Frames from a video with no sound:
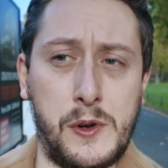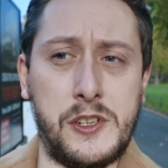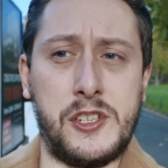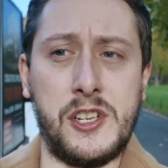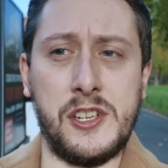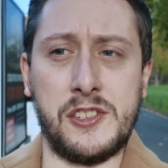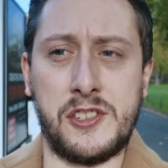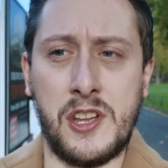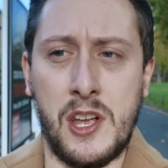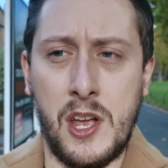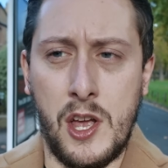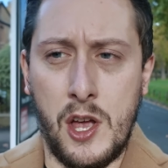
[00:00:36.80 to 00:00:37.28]
which
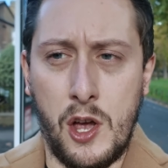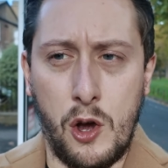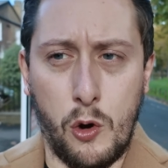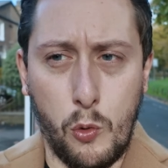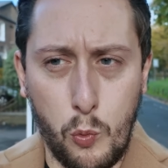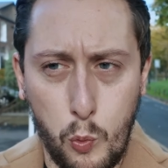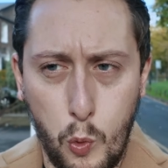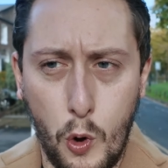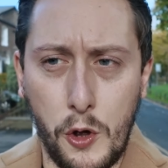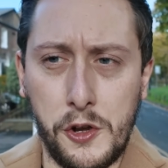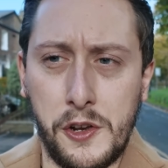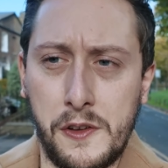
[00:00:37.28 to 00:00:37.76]
is
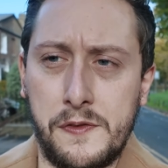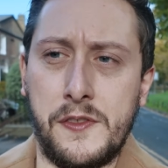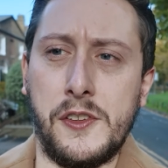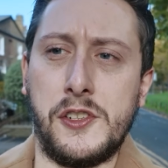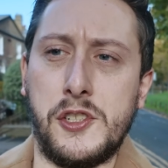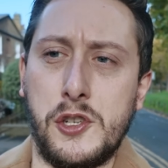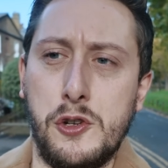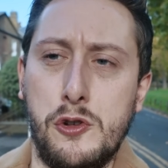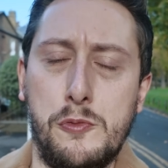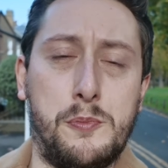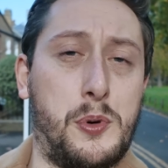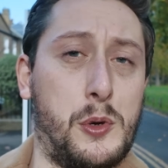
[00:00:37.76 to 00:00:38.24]
one of the
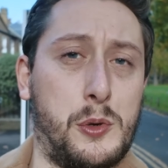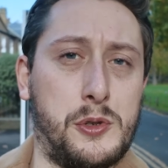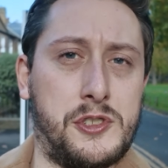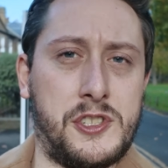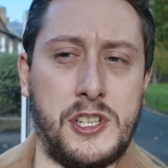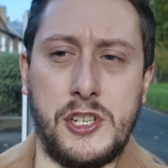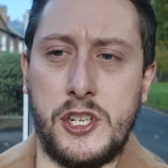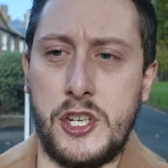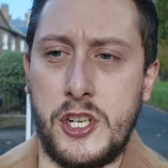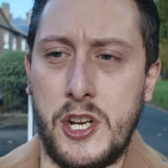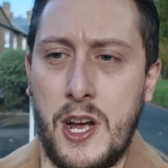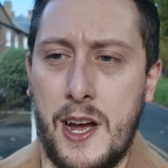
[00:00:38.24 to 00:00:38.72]
two
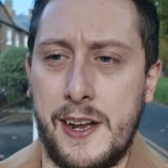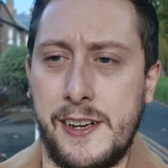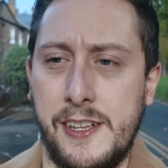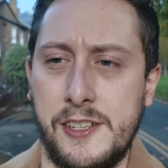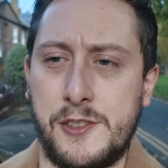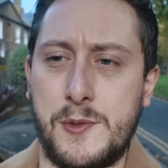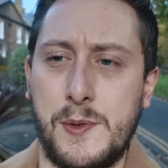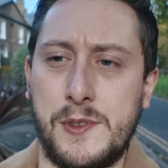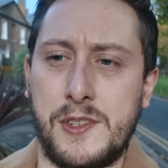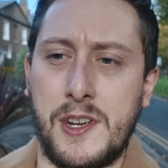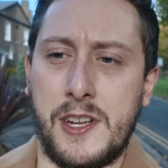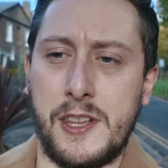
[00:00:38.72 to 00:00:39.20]
boosted
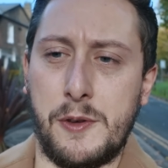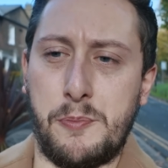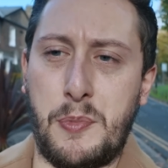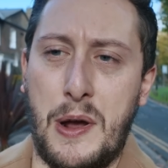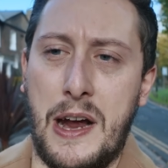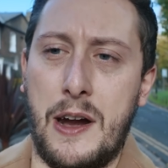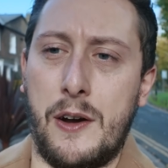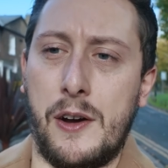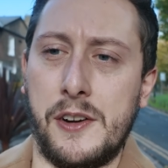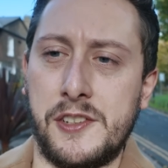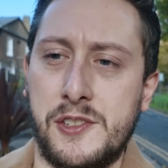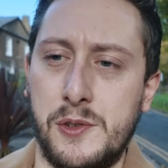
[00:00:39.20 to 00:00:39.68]
shinies, so it's either
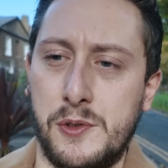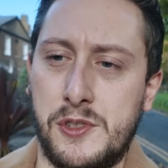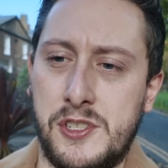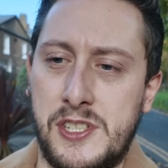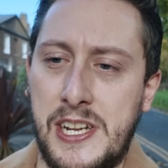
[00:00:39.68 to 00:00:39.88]
Paras or